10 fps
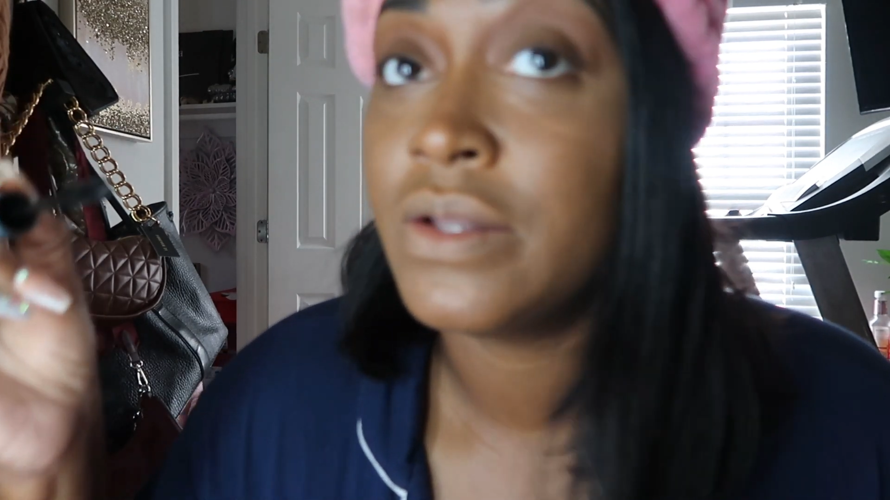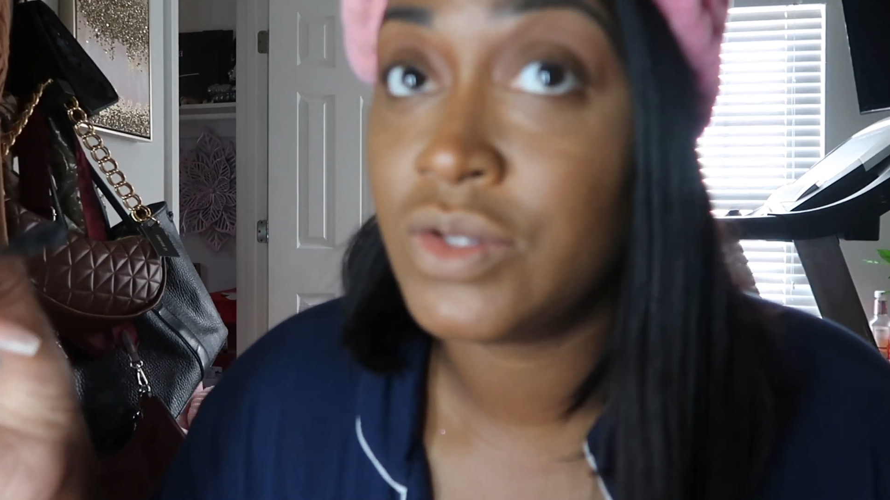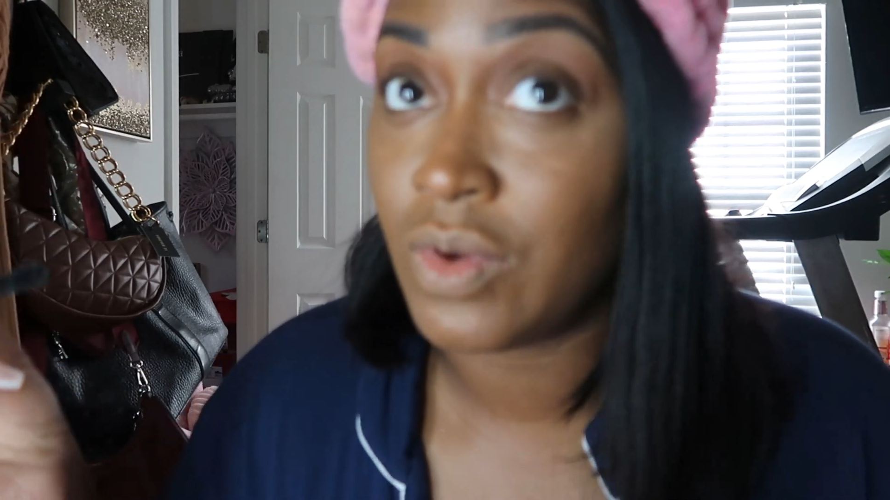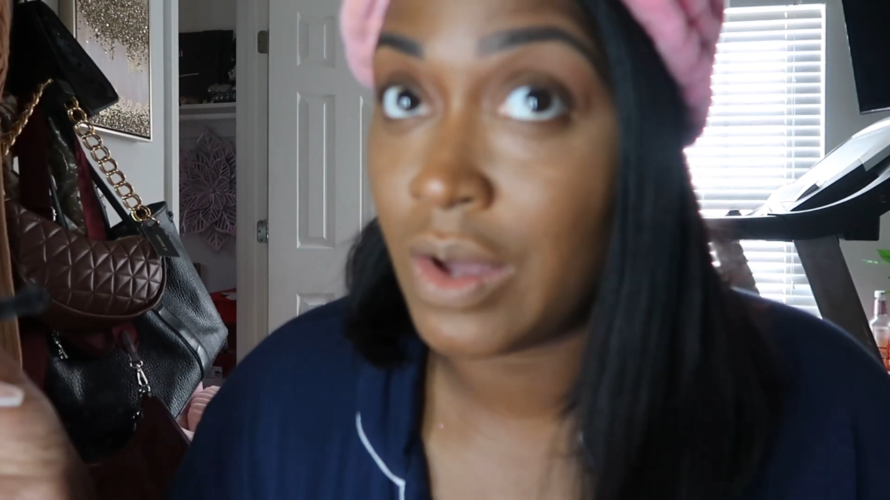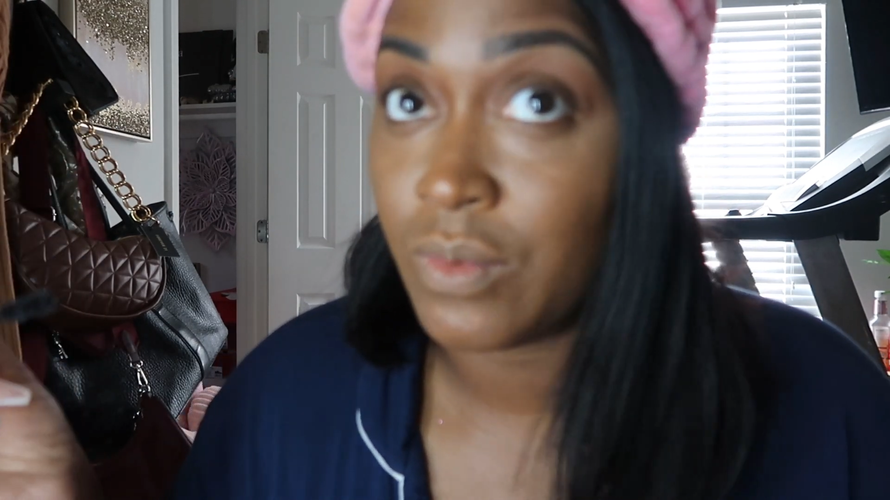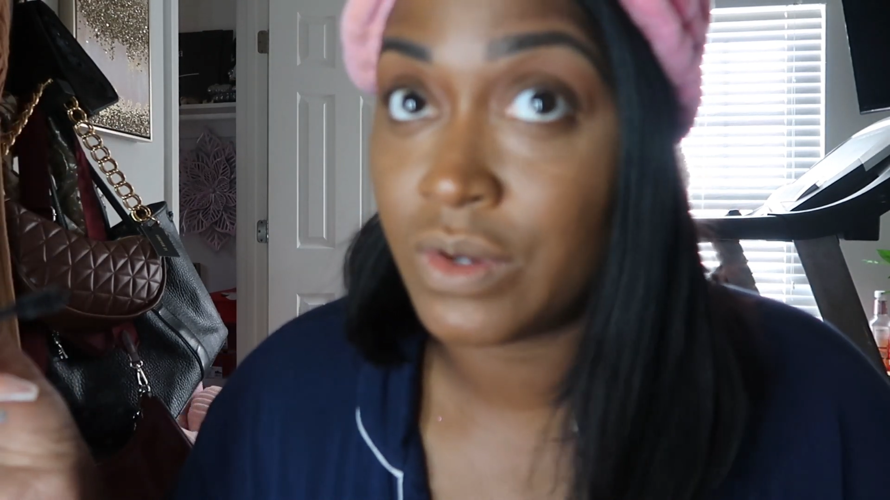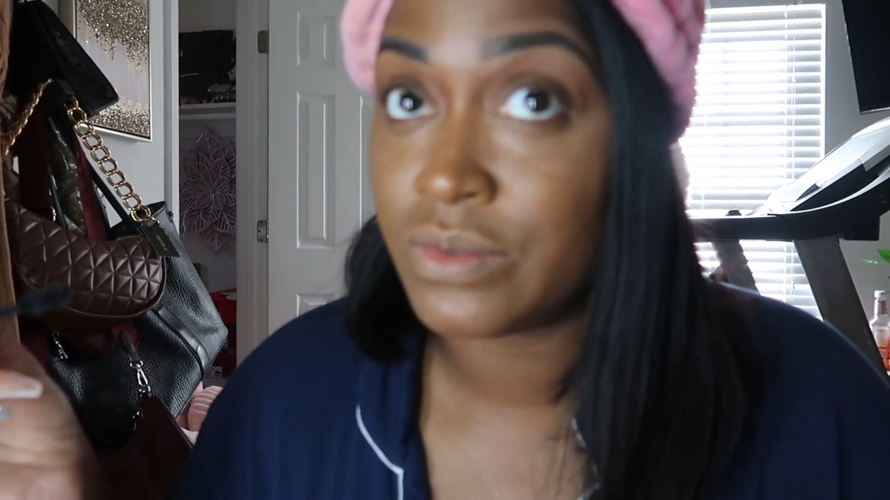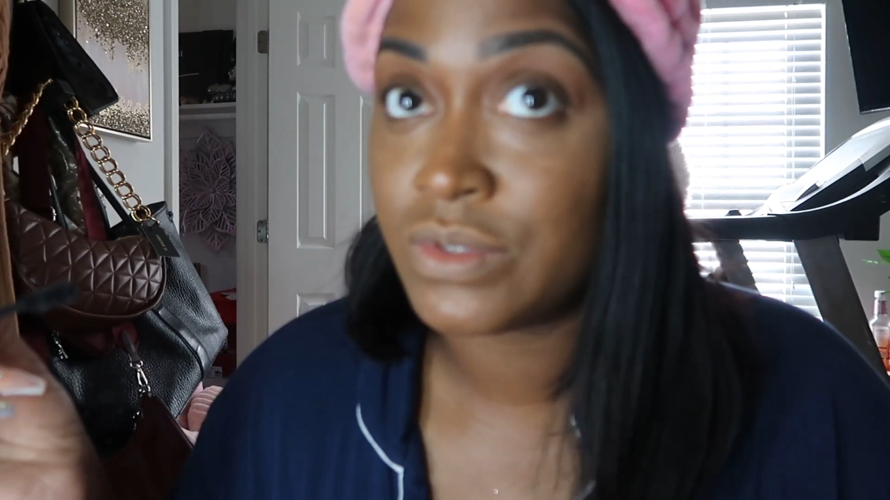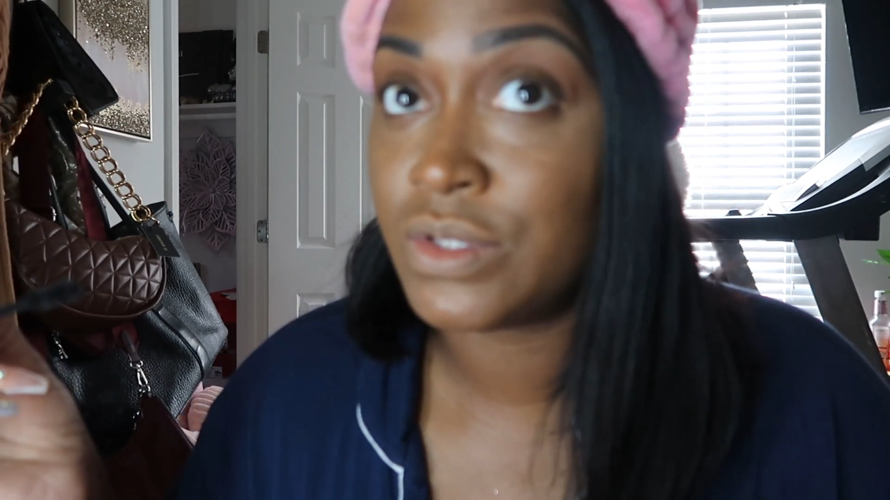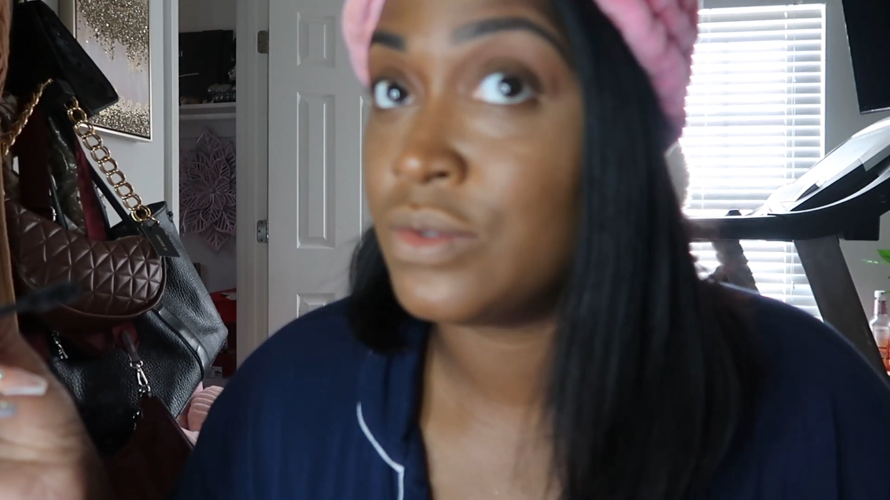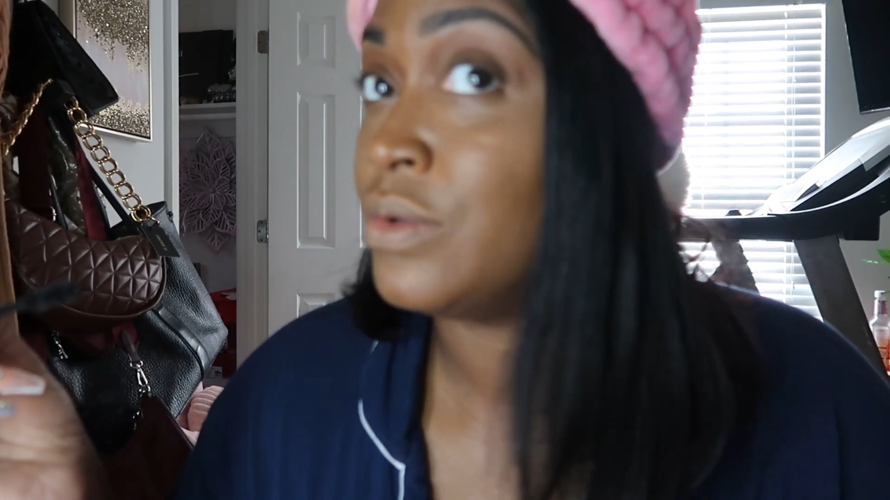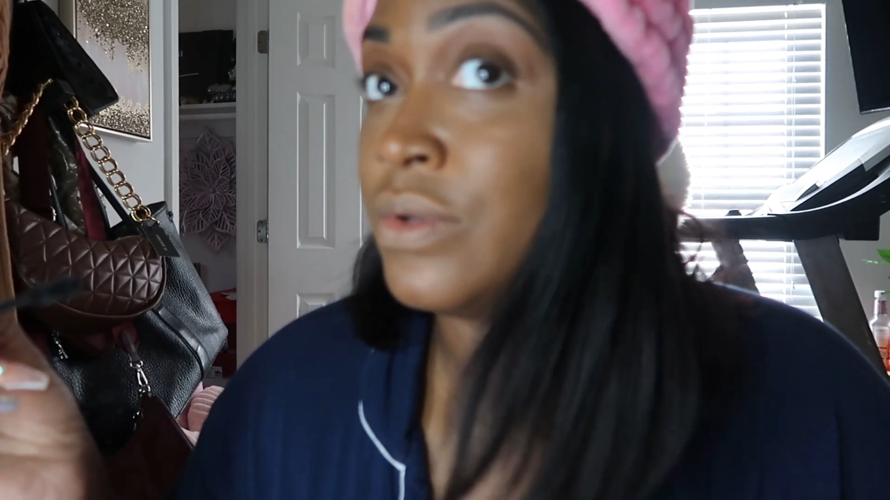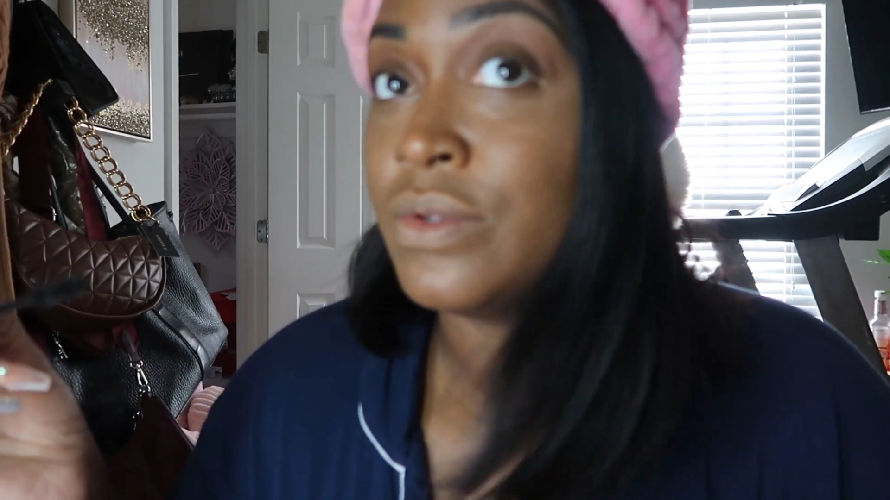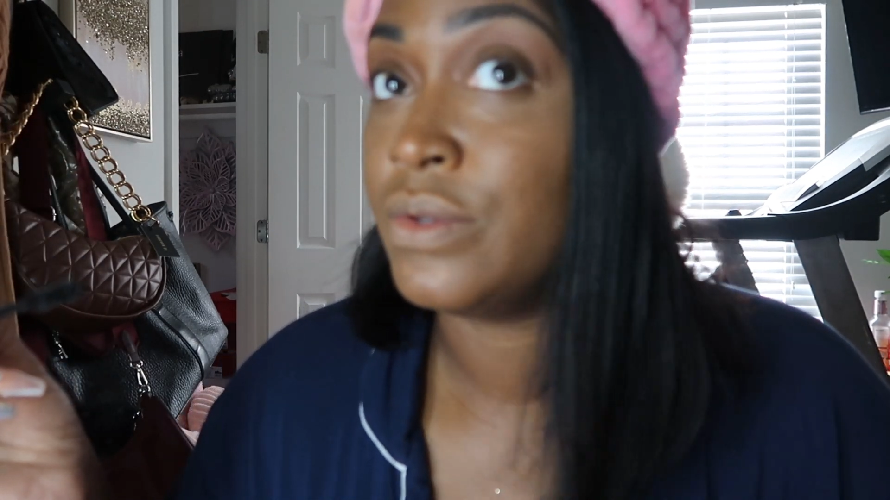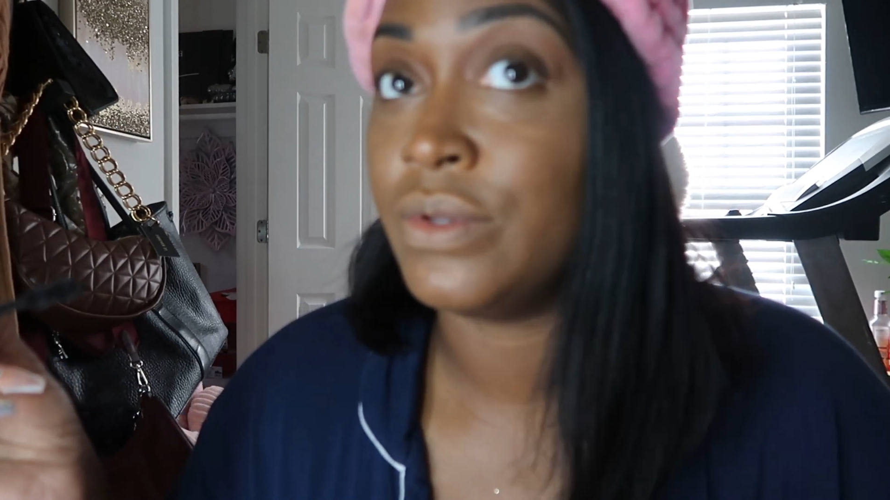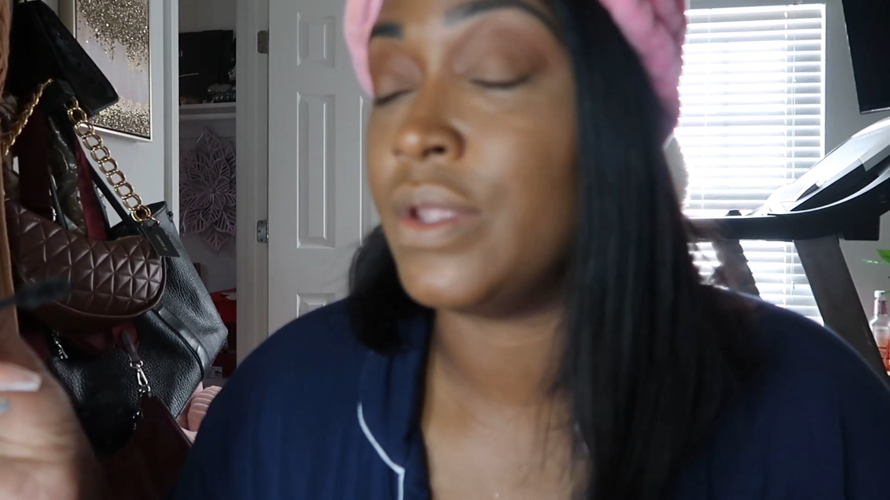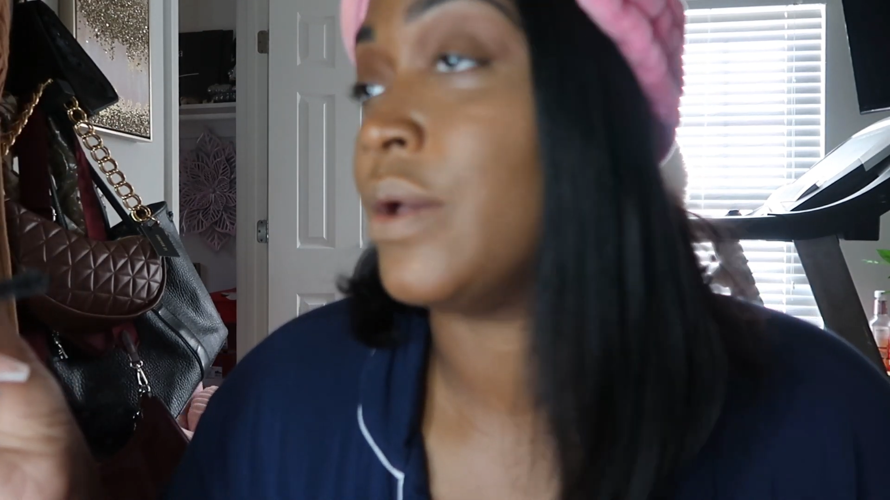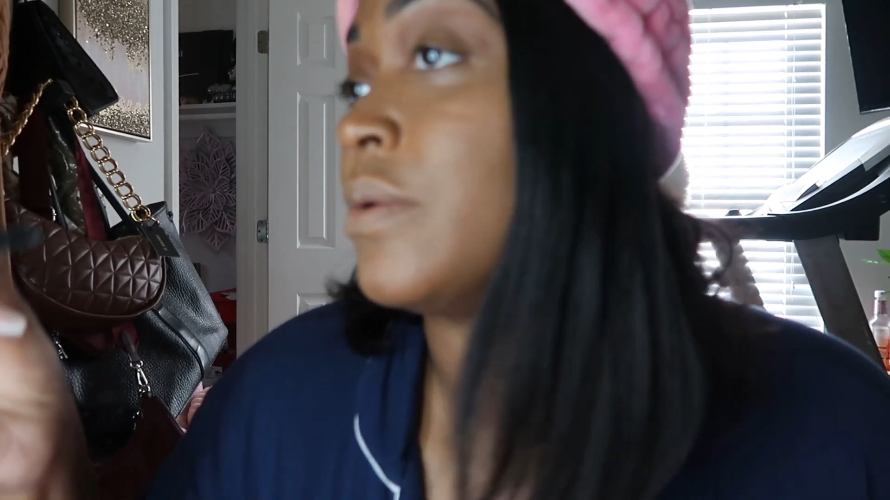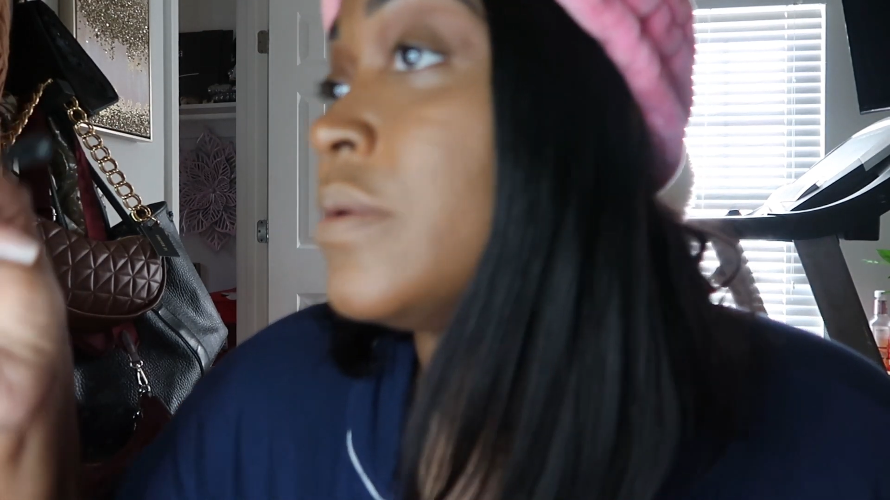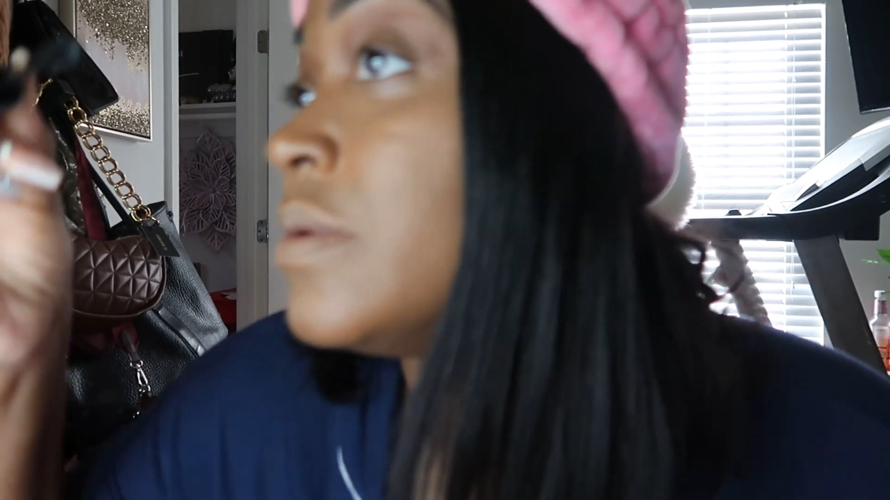Do I want to? No.